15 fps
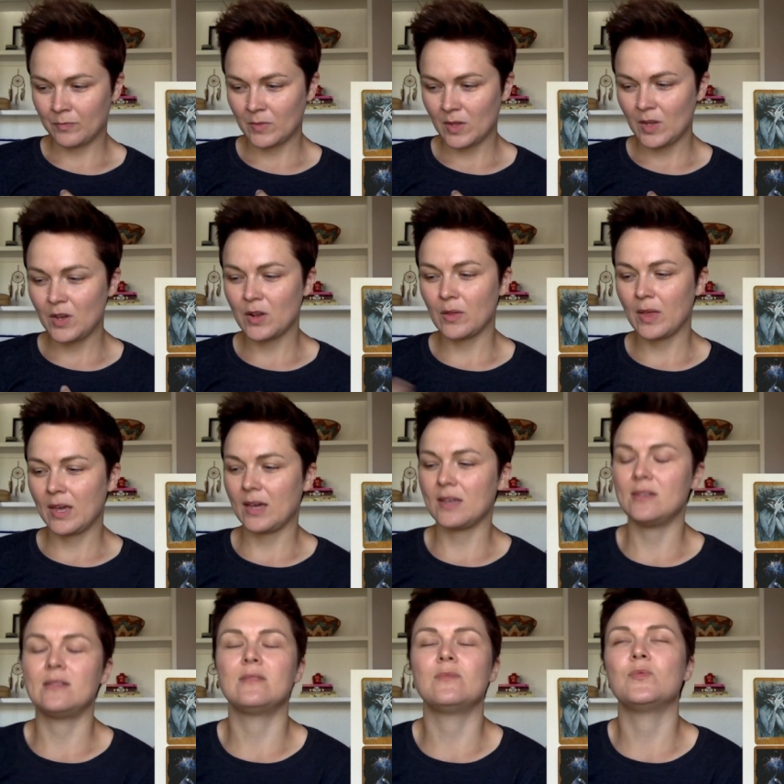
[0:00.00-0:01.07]
you know, like
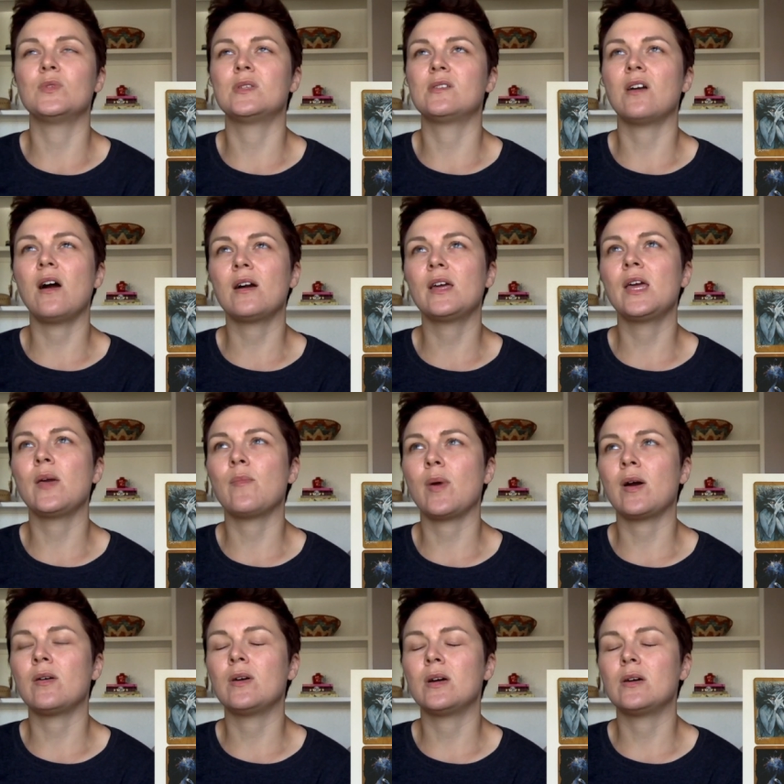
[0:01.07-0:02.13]
I was talking
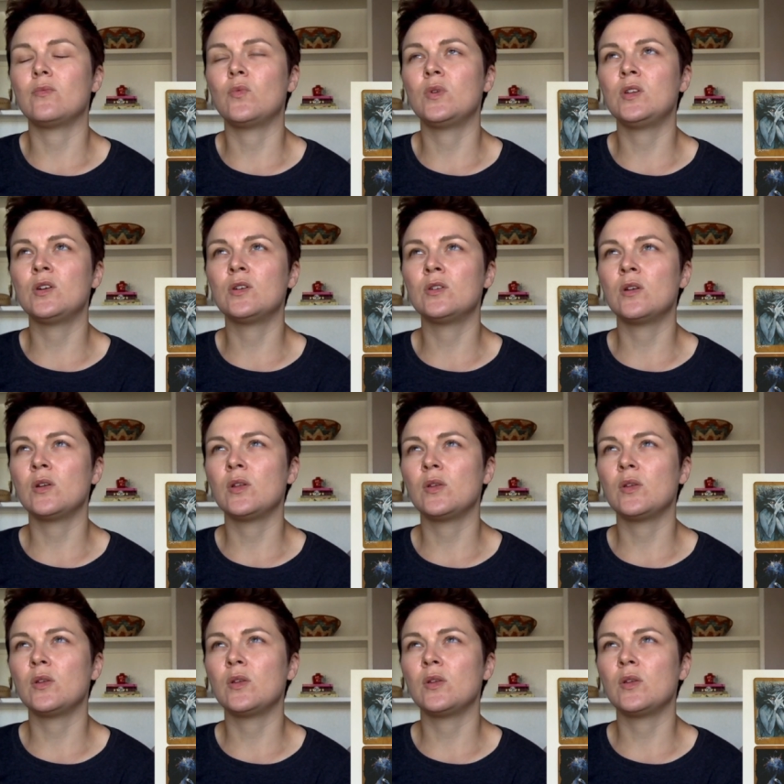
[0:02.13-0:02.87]
about, when you're